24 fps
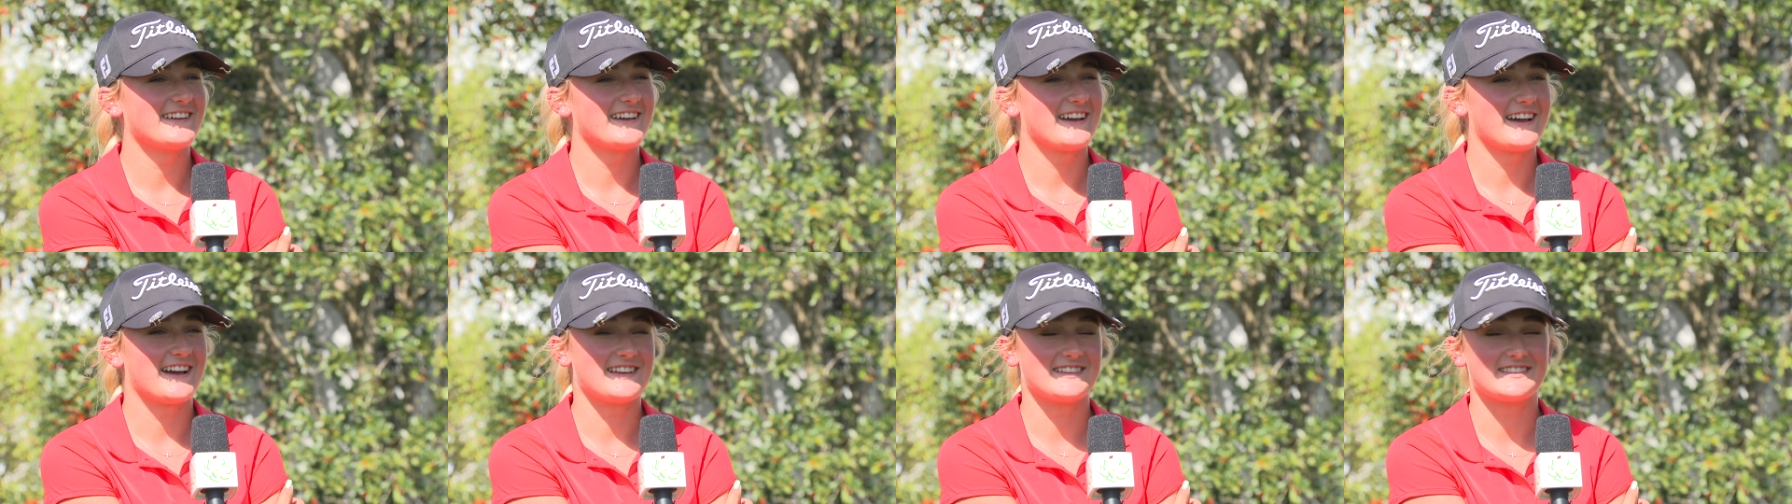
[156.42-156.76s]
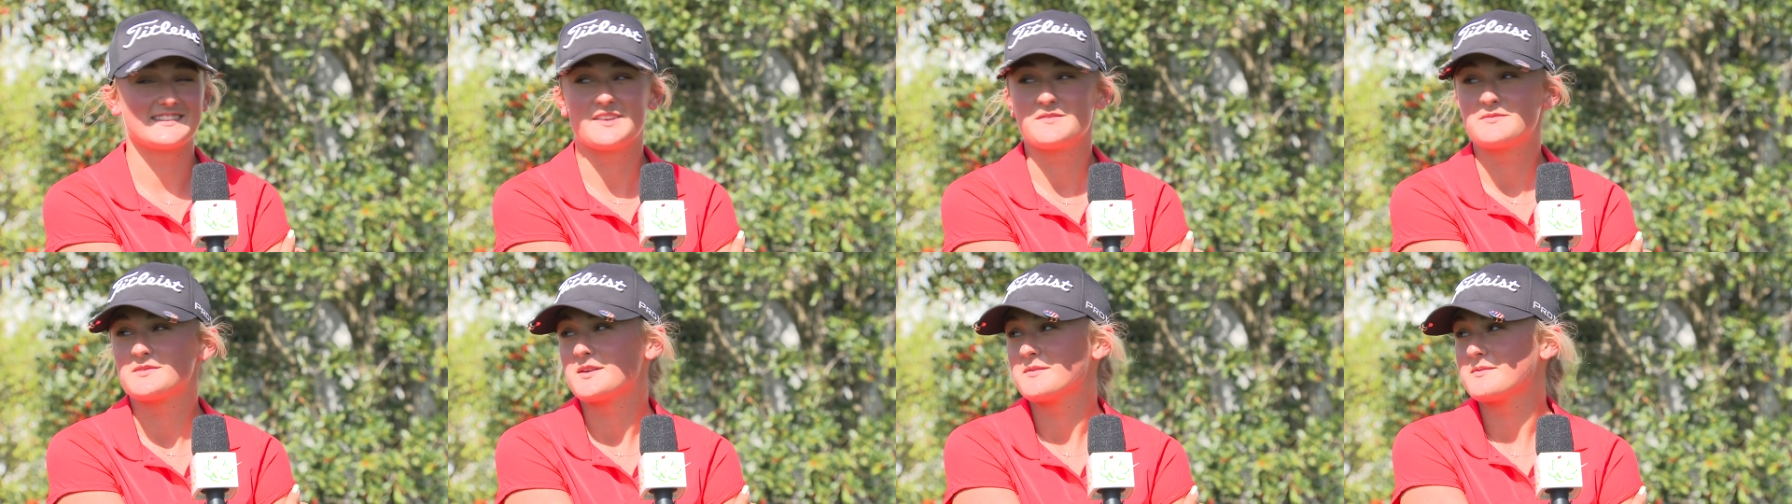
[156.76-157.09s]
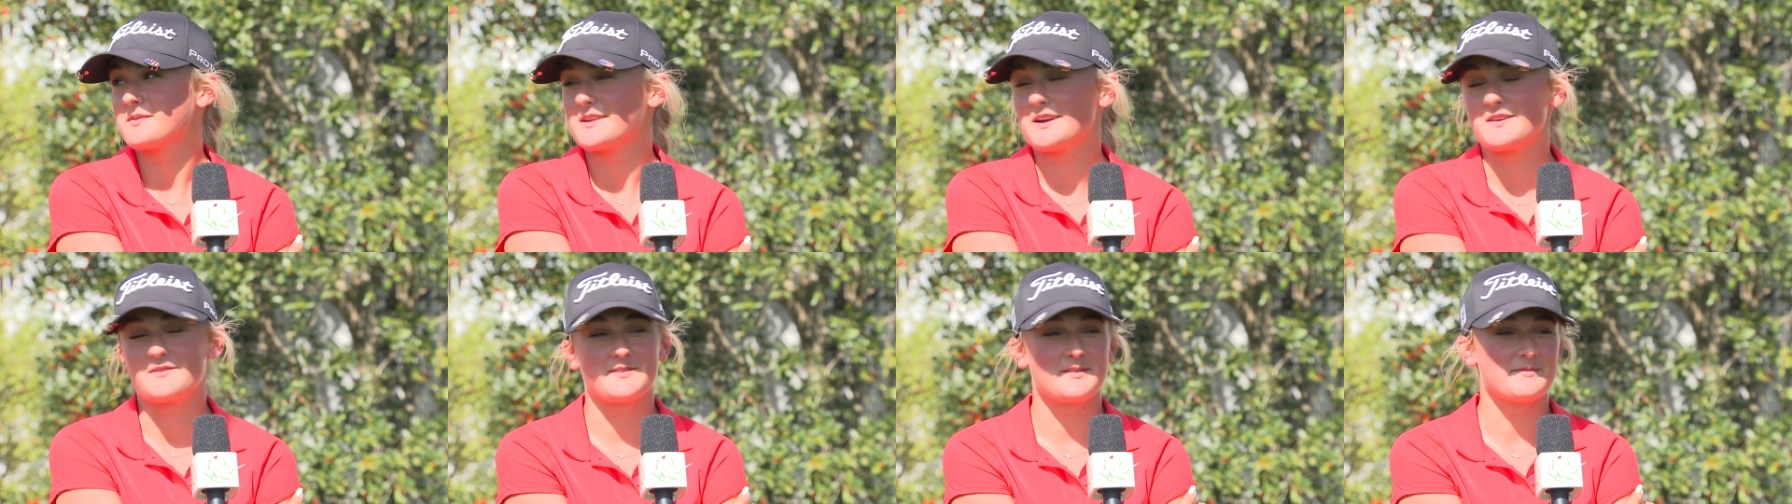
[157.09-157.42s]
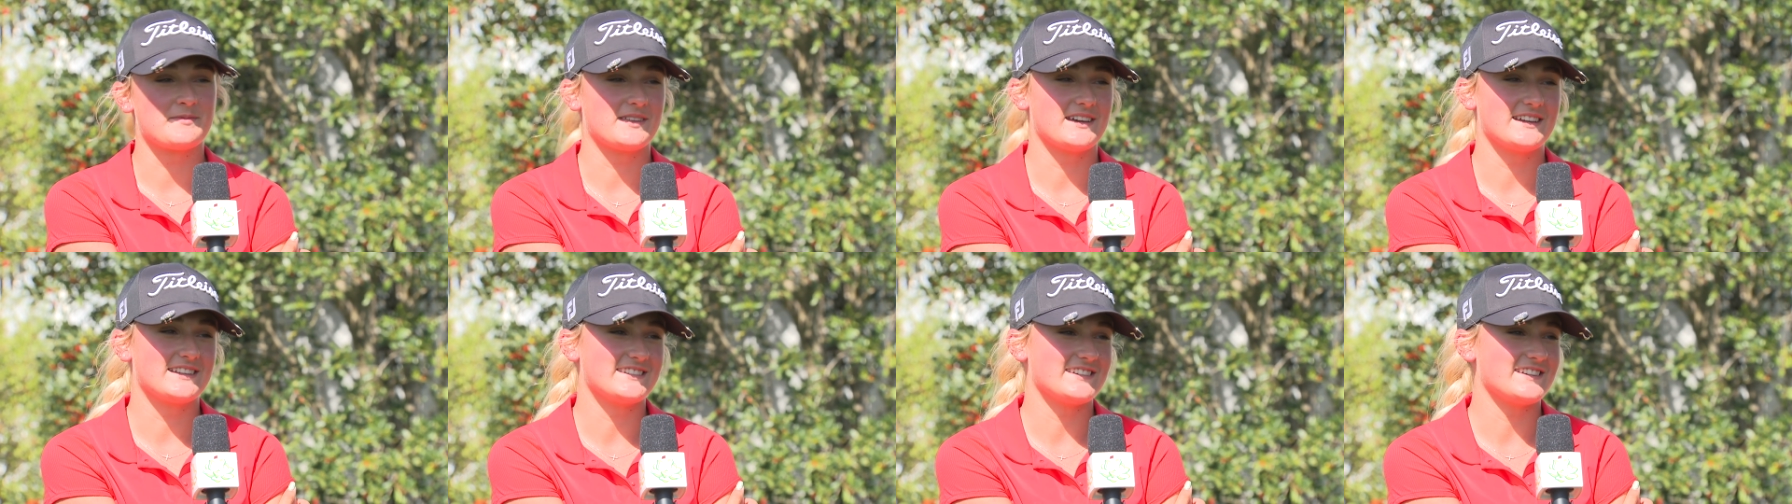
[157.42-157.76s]
I stepped up and I
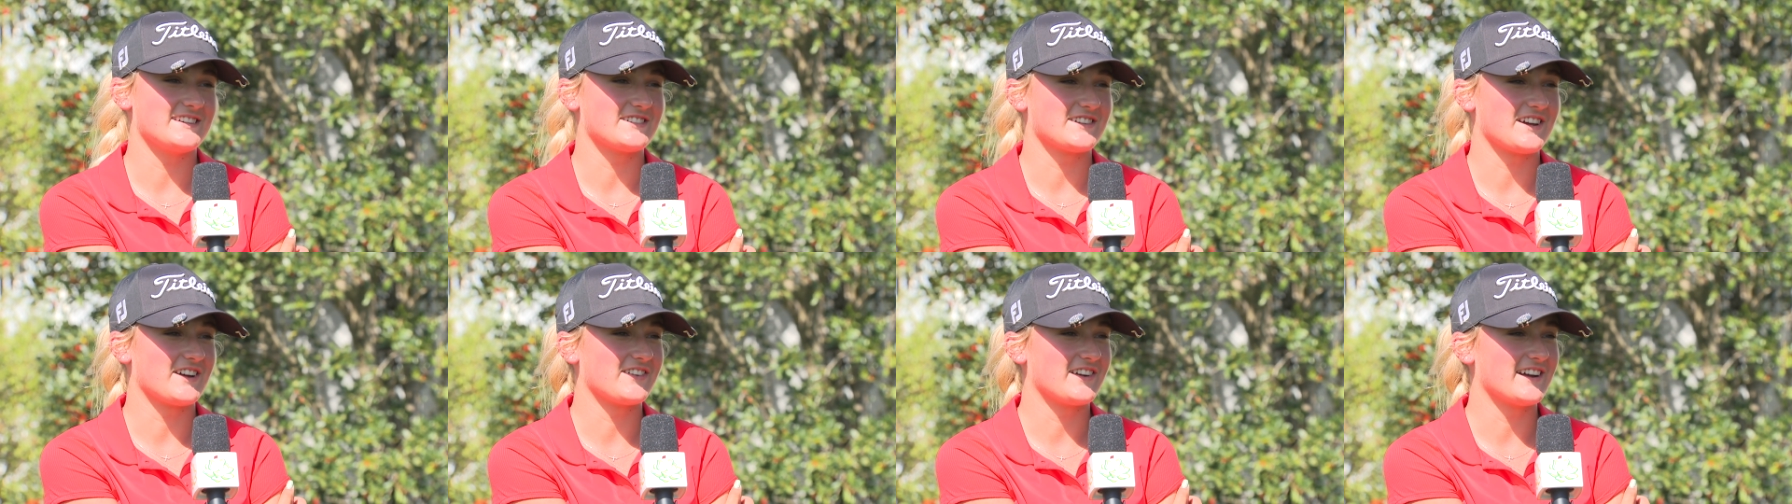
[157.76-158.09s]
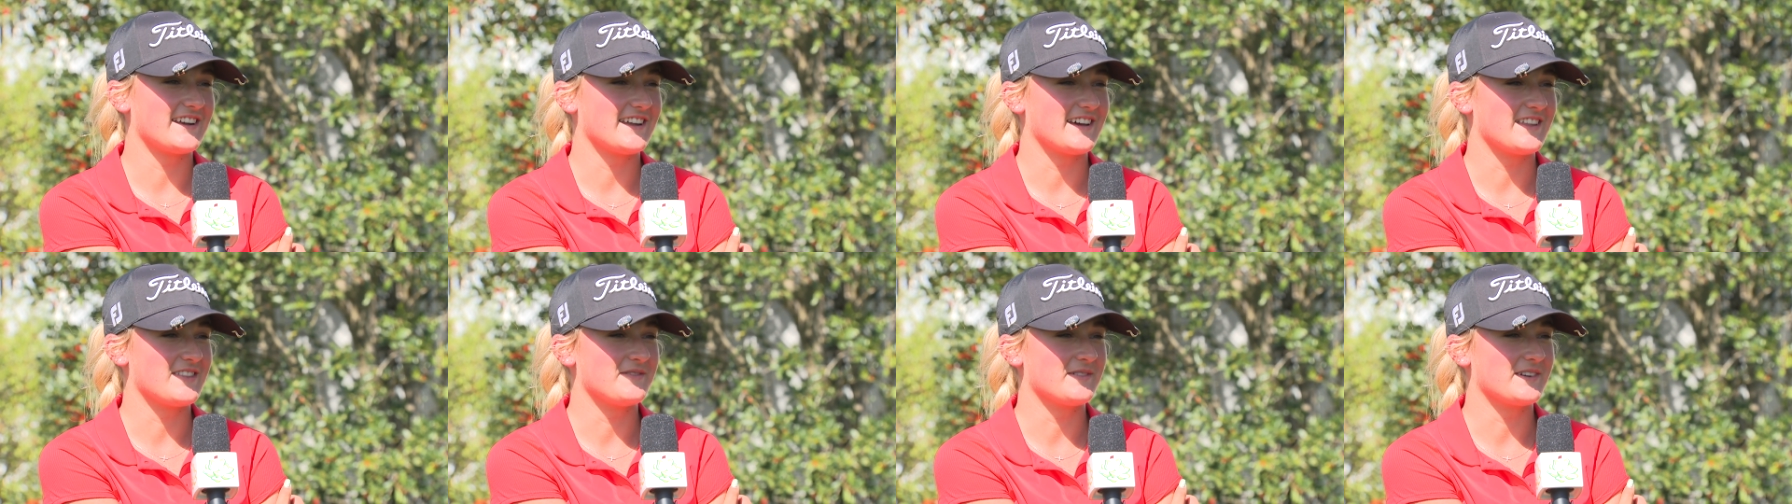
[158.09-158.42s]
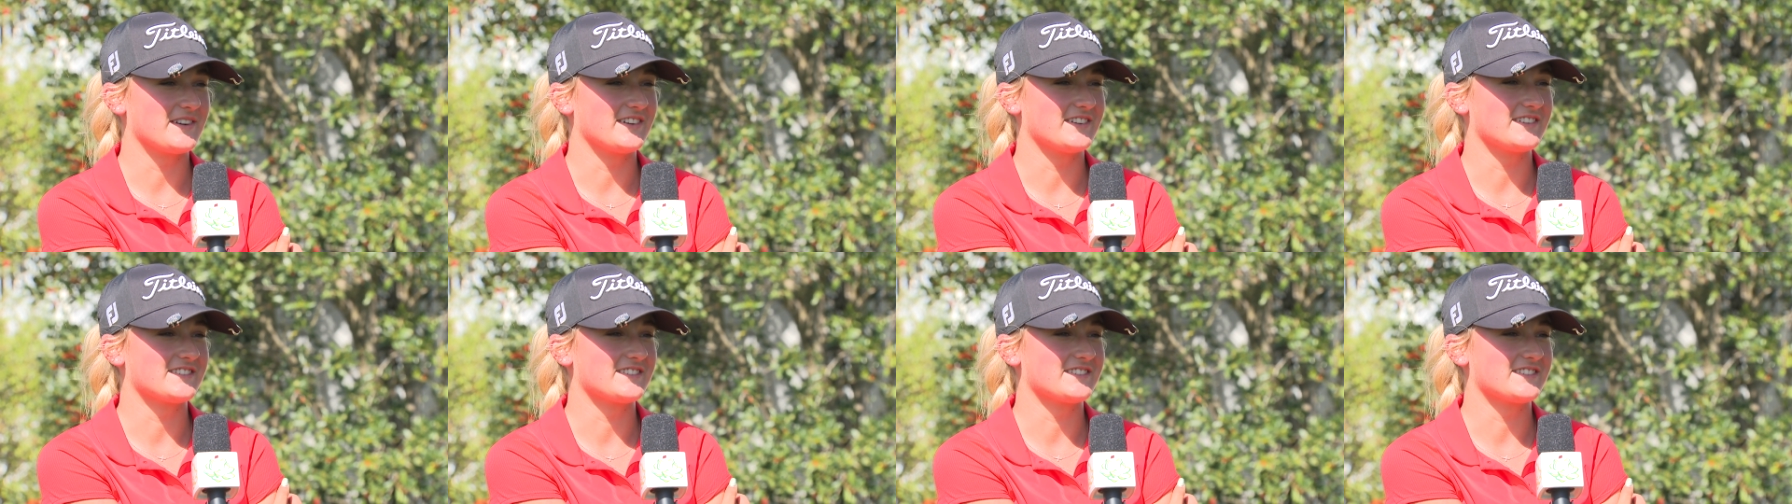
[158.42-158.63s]
ripped that tee shot right down the middle.